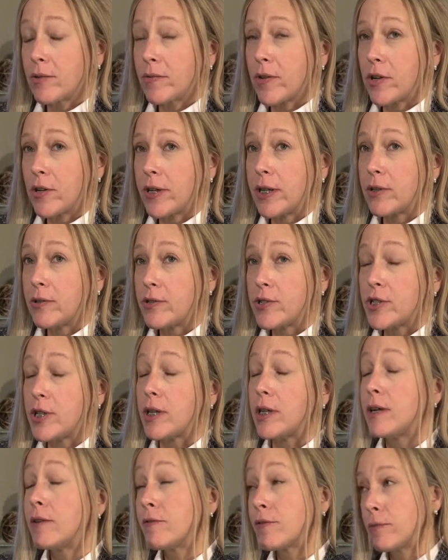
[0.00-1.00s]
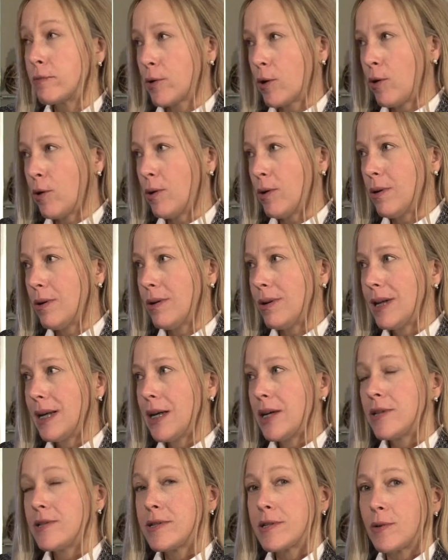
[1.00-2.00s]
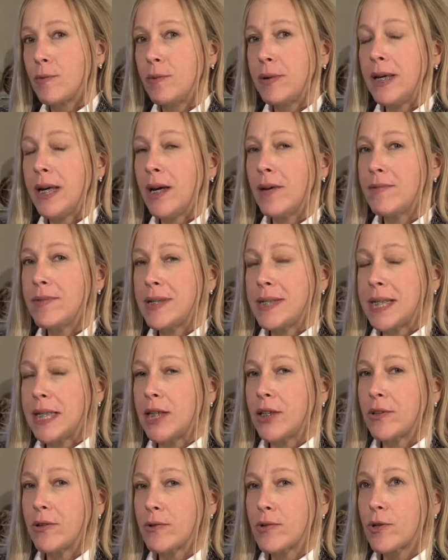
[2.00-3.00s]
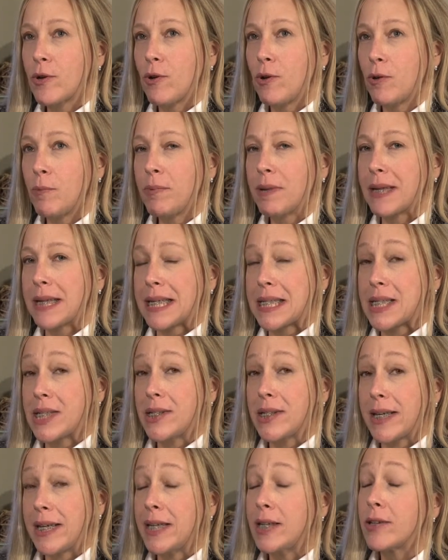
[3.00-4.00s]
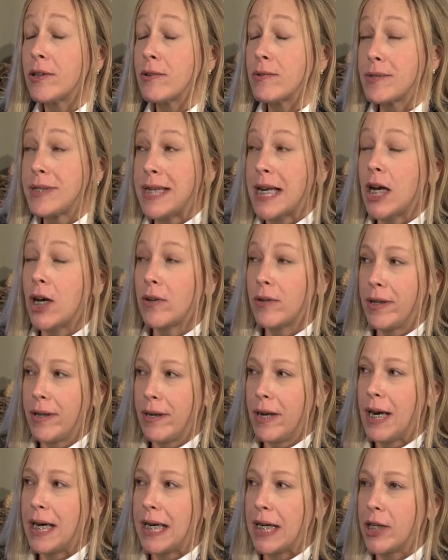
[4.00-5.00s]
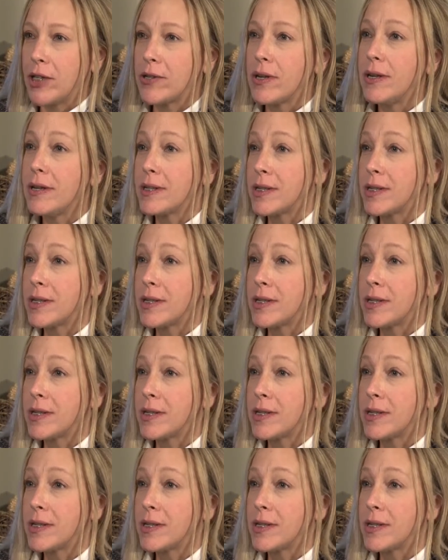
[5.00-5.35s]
of our energy from coal. So we have to take those coal plants and take those down at night